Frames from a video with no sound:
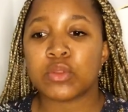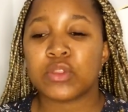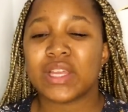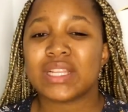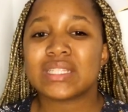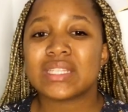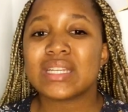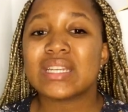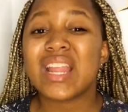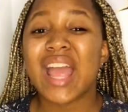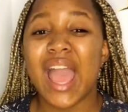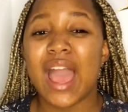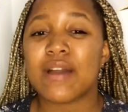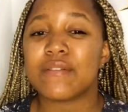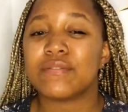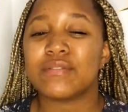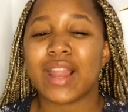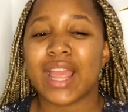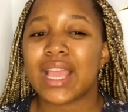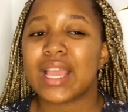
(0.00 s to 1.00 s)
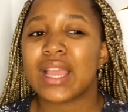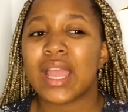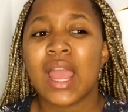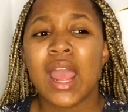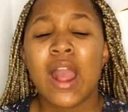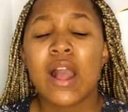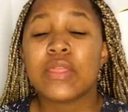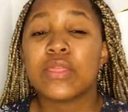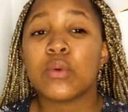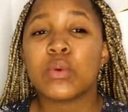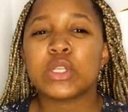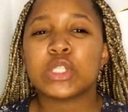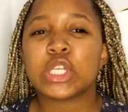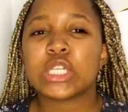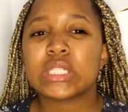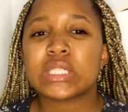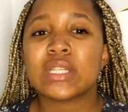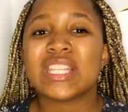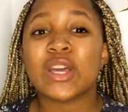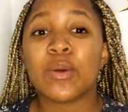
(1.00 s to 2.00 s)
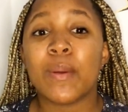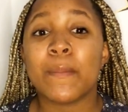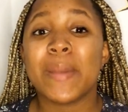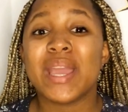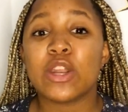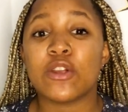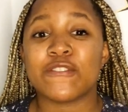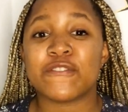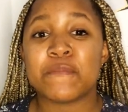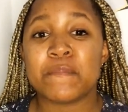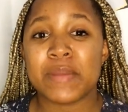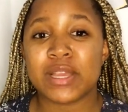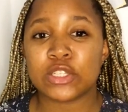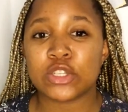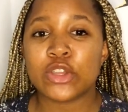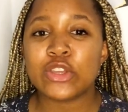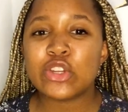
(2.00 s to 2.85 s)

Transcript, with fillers: They didn't have like they were just they were made of metal.